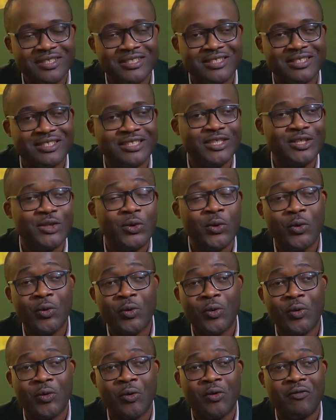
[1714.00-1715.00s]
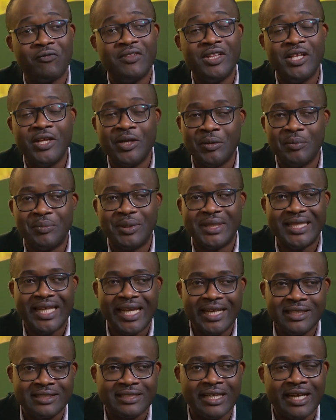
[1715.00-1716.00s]
the COO of Leo
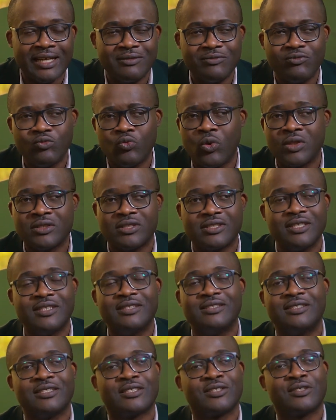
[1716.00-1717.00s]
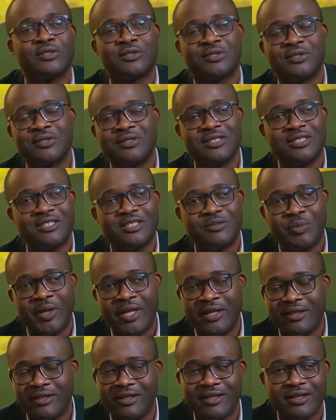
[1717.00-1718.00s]
Burnett, and what a discussion it's
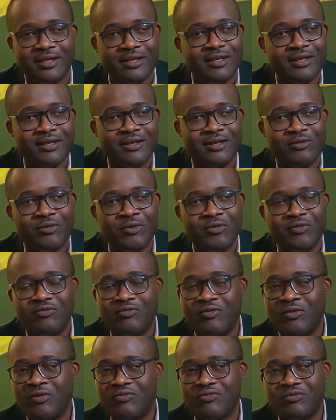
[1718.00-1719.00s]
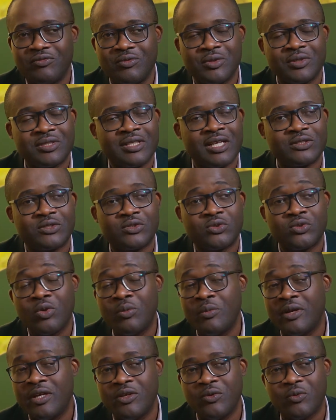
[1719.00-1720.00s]
been. We've, we've, looked at
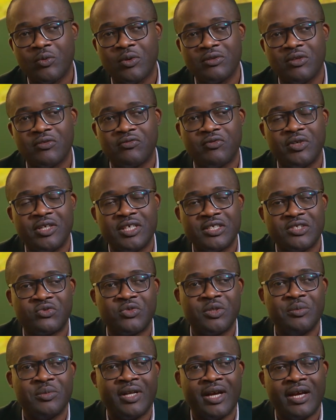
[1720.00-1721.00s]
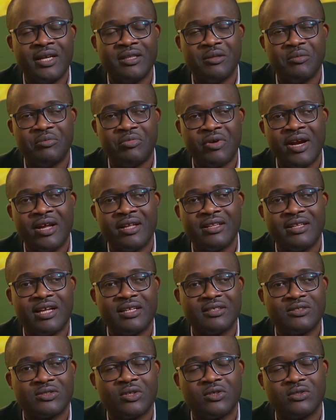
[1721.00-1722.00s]
so many wonderful history behind the brand
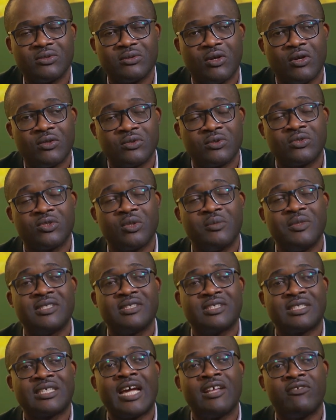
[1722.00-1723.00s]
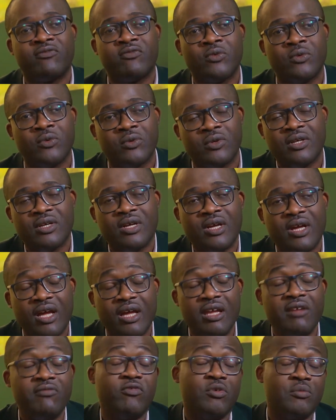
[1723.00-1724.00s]
and so, also some insightful
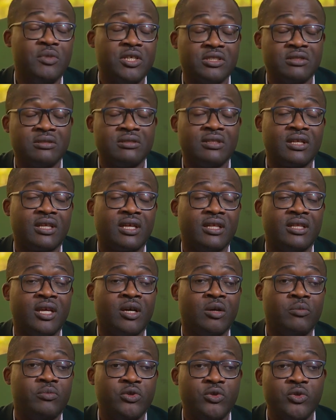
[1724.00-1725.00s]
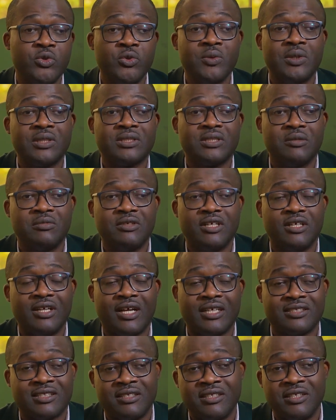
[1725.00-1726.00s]
information that can help you as, a,
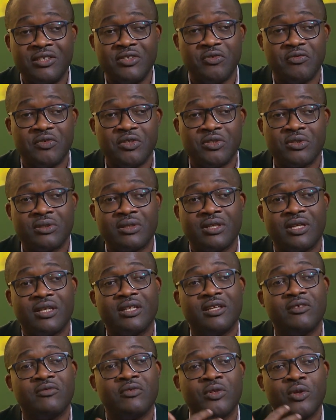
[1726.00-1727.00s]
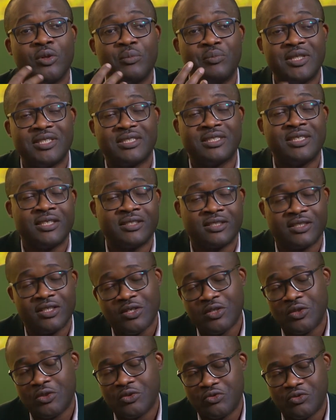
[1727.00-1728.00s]
as an individual and even your business
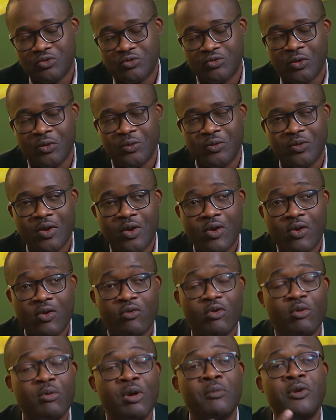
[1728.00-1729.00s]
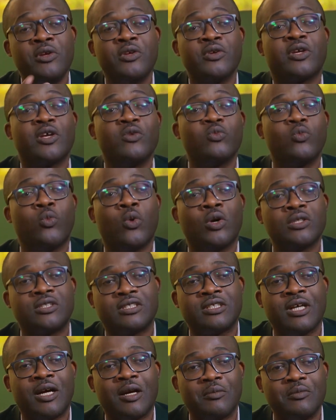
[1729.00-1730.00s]
to grow. Remember, you can
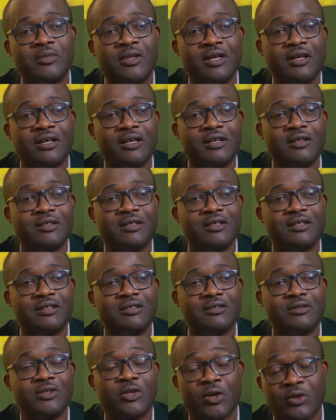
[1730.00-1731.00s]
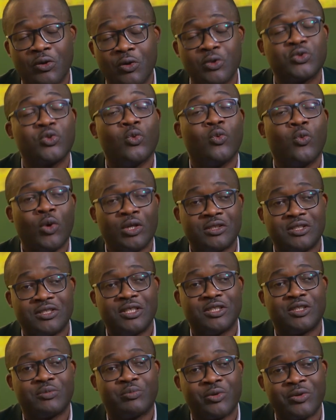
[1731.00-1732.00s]
watch um, the, you can also watch
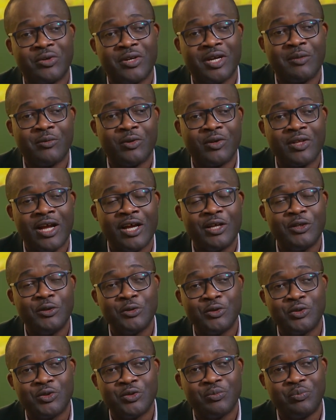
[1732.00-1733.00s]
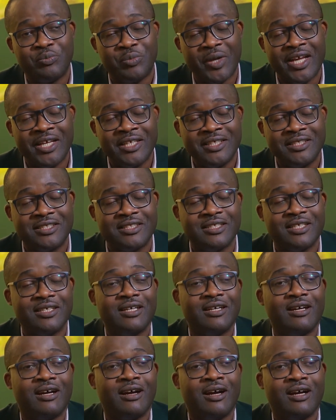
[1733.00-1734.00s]
this program on our YouTube page.
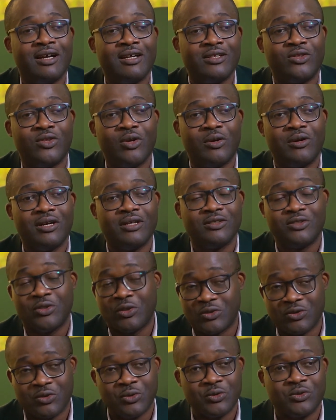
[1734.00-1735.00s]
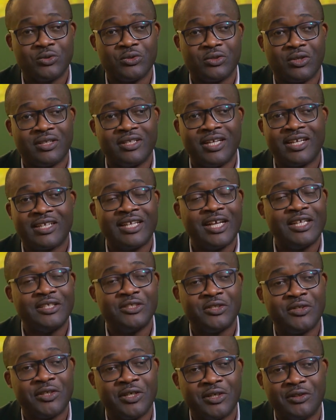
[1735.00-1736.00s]
Uh, do, uh, just go to Connect
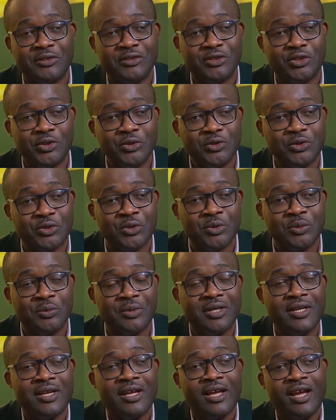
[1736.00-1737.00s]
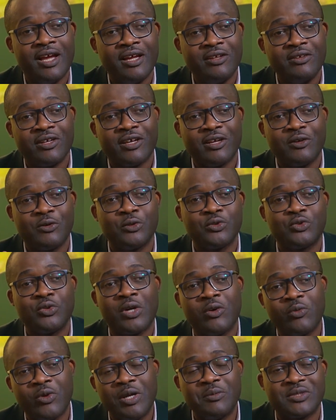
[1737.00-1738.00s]
Nigeria on YouTube, and you can go to
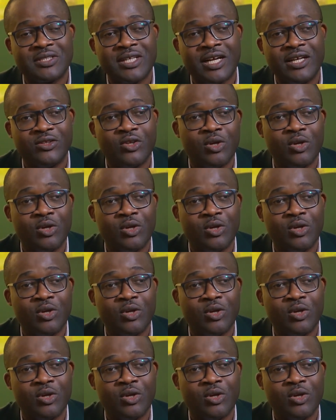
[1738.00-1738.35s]
our website